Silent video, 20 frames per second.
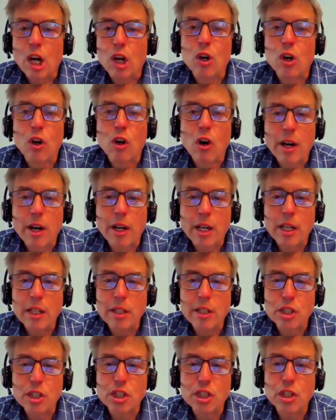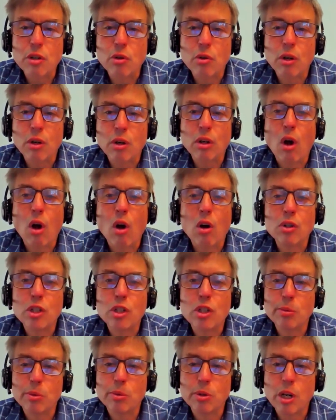chronic condition or a
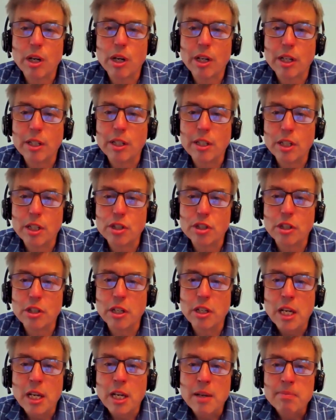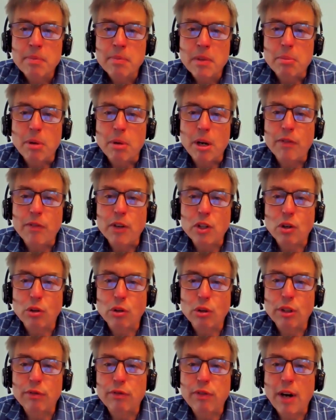long-term chronic condition. But if you
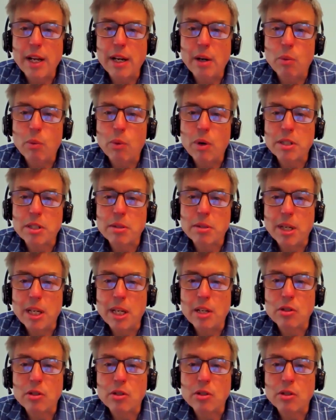don't define it, what does it mean?